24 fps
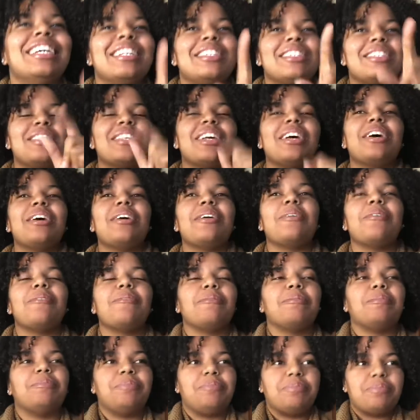
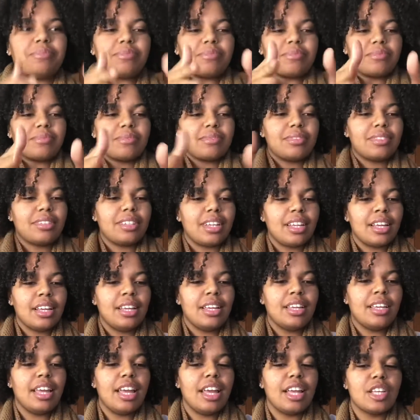So,
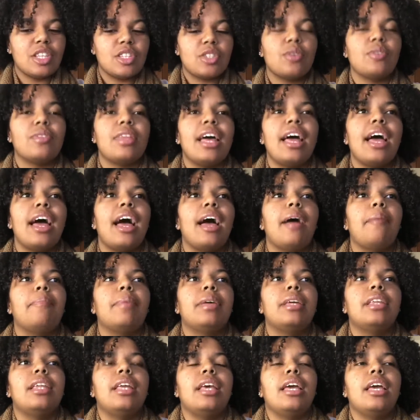yeah, so that
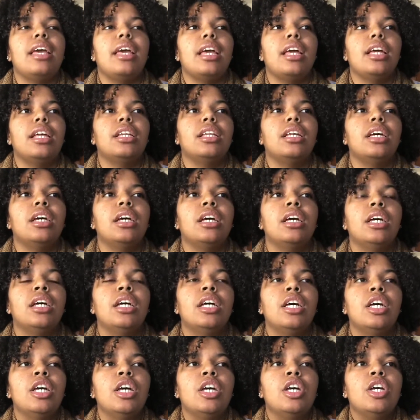happened. And
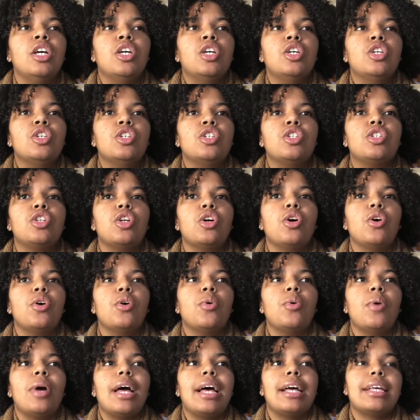
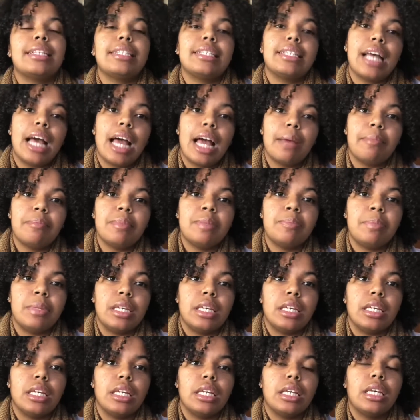so as time's
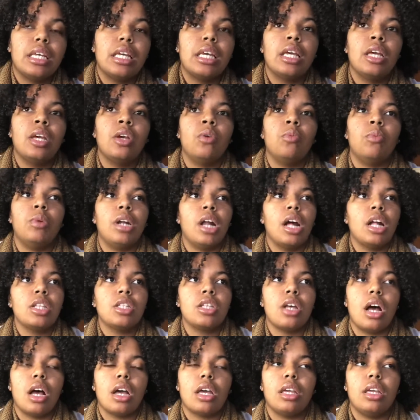being, we're not
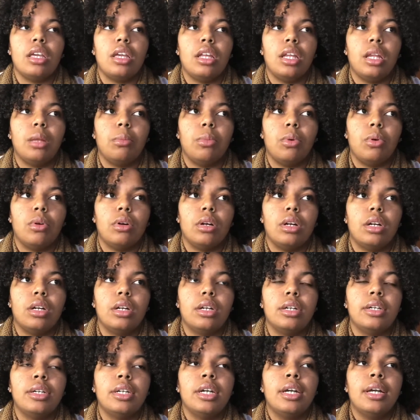talking anymore.